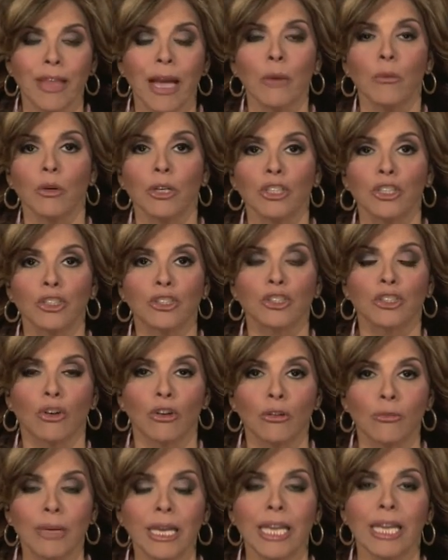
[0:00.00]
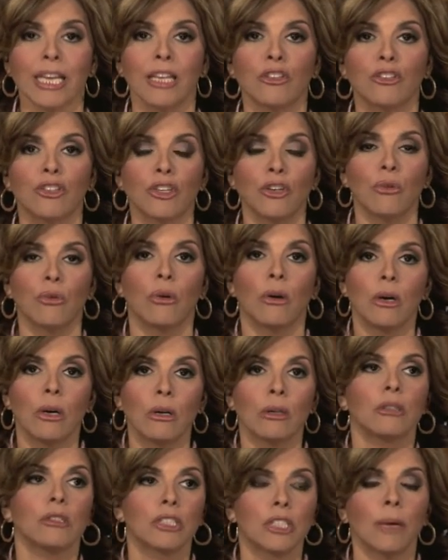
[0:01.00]
That would have just turned me into
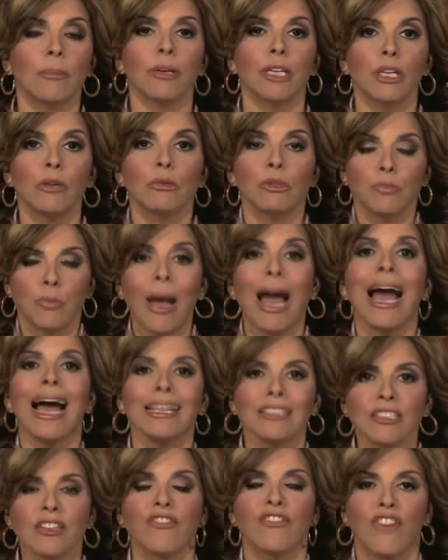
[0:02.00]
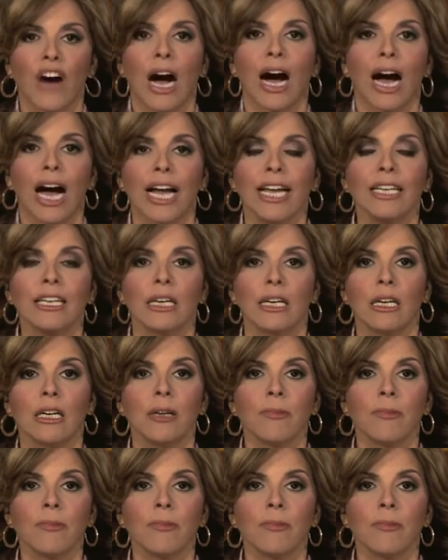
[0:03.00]
somebody who was pacified